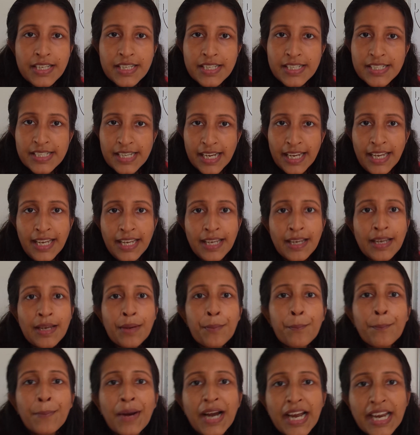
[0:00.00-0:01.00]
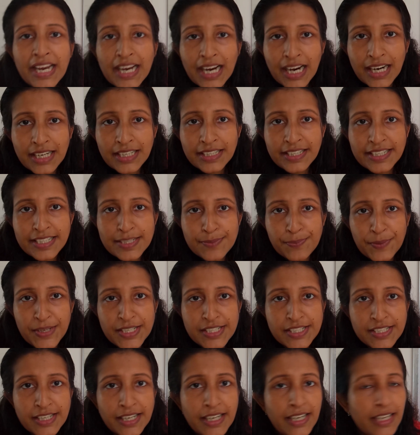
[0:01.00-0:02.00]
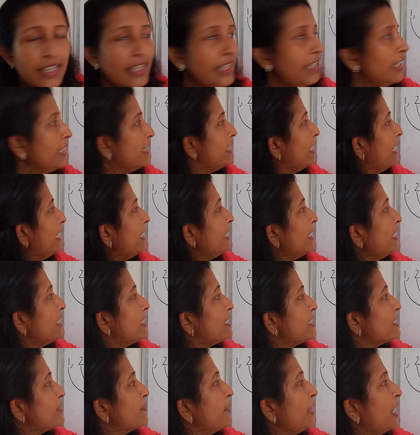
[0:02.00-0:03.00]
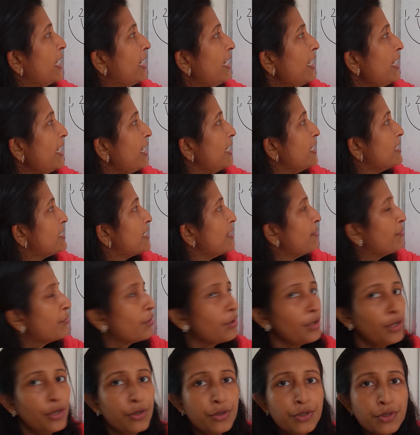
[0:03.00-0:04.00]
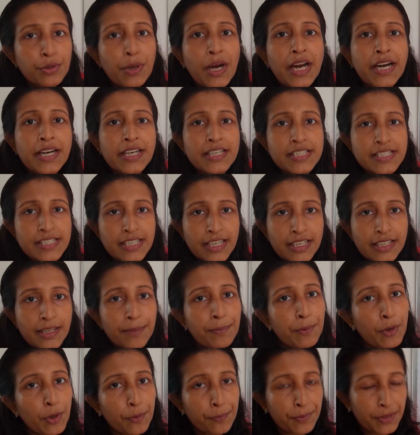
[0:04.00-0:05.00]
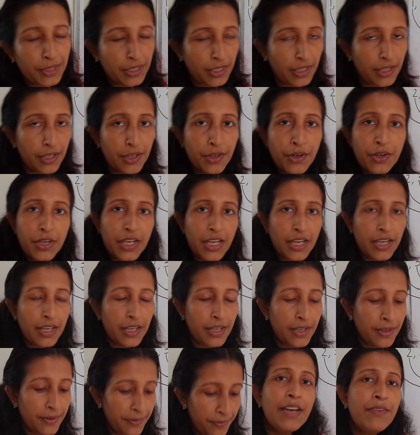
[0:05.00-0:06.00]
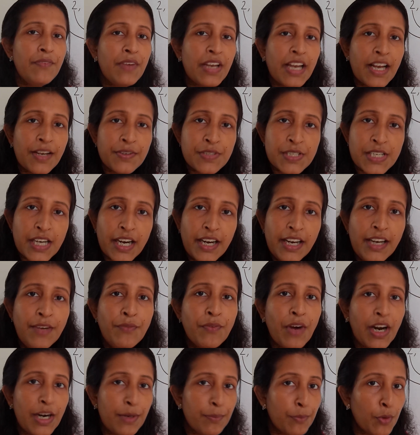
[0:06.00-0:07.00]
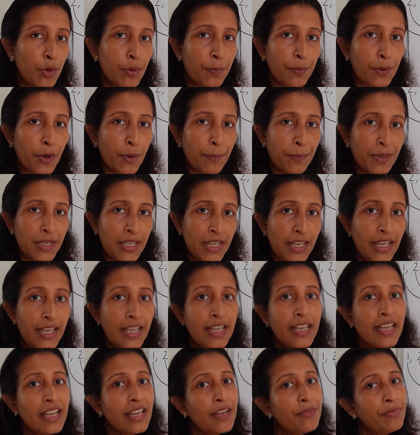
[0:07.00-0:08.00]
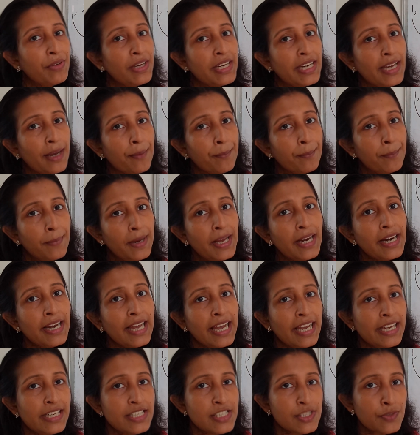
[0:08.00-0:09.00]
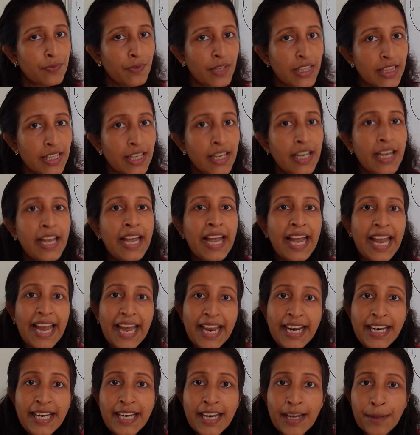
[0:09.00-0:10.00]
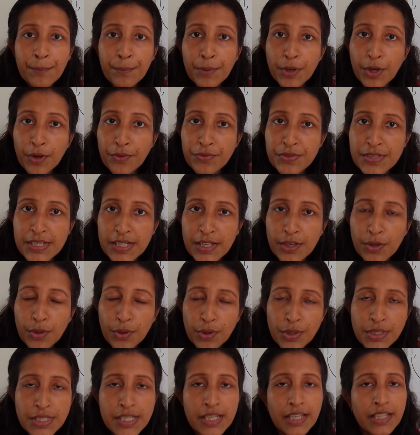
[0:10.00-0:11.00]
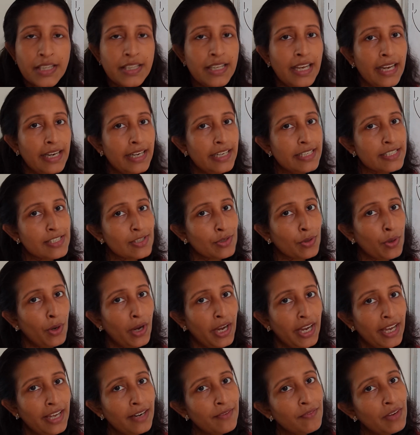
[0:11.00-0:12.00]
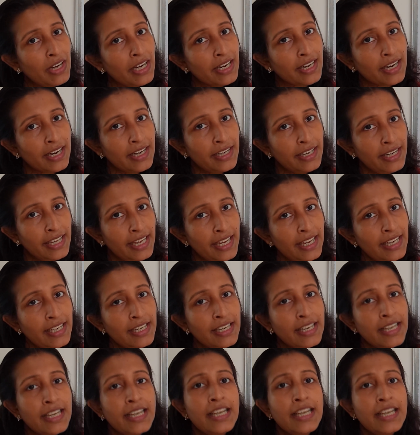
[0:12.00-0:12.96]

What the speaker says: See, by heart this picture, then it is very easy for you to understand the property. Okay. We have studied one more property. If a number ends with n number of zeros, then its square will contain